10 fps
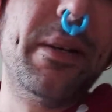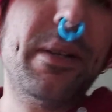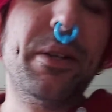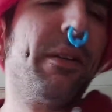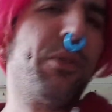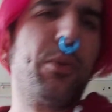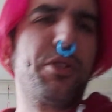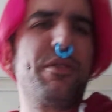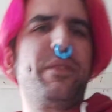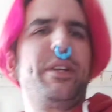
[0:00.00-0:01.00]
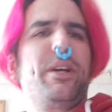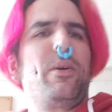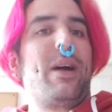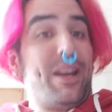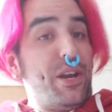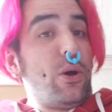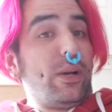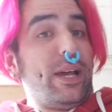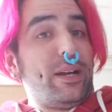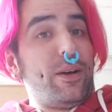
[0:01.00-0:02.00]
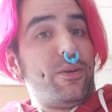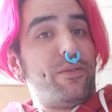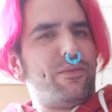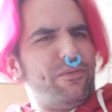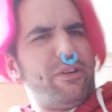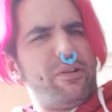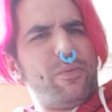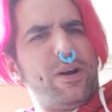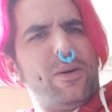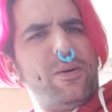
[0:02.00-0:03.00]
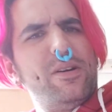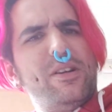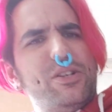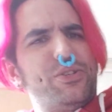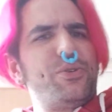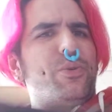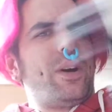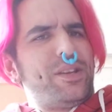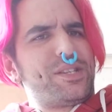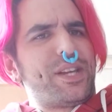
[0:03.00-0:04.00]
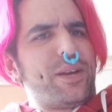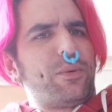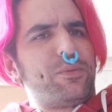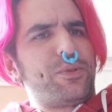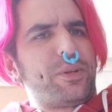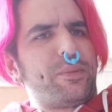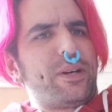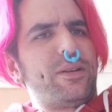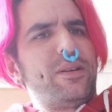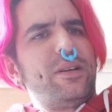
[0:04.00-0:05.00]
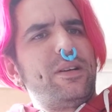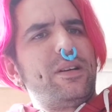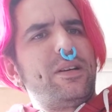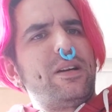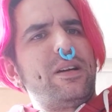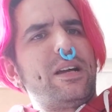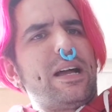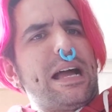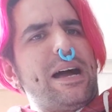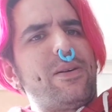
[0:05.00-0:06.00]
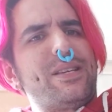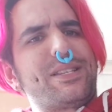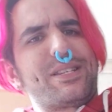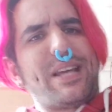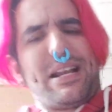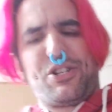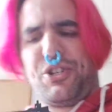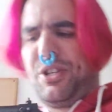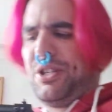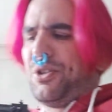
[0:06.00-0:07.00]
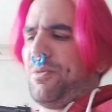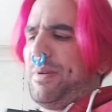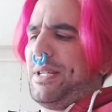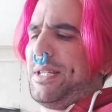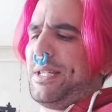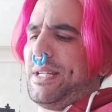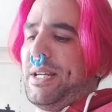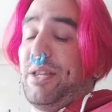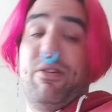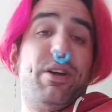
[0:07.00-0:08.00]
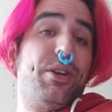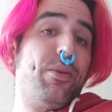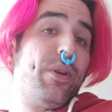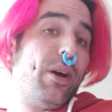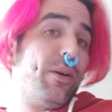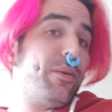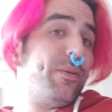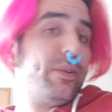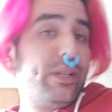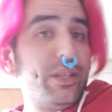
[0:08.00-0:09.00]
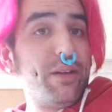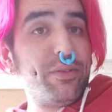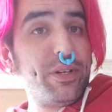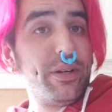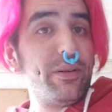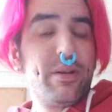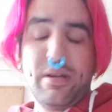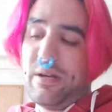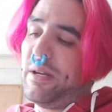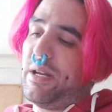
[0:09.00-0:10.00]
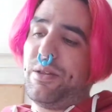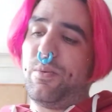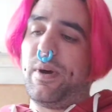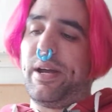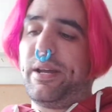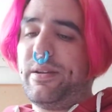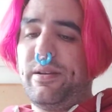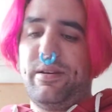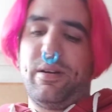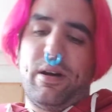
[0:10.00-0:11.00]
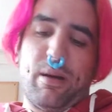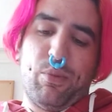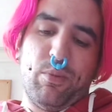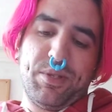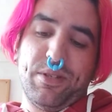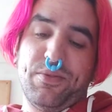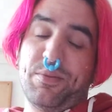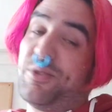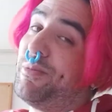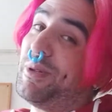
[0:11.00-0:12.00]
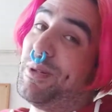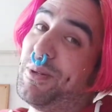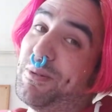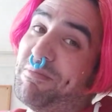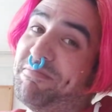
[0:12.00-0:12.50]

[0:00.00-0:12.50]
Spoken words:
You'd have to watch the video and know Lego very well to understand what I'm talking about. How he has attached these two pieces together, I don't know in that video. Either way, I bought myself some super glue.